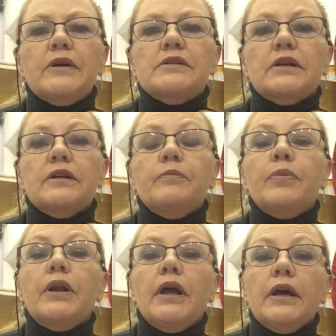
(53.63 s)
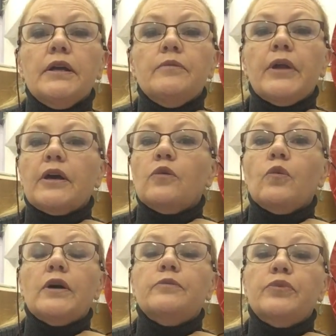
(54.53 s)
basically plain black
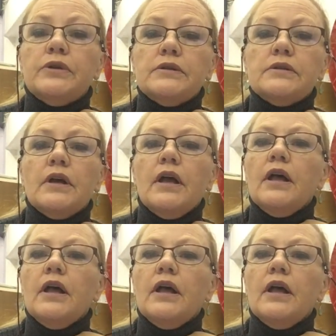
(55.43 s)
and white print,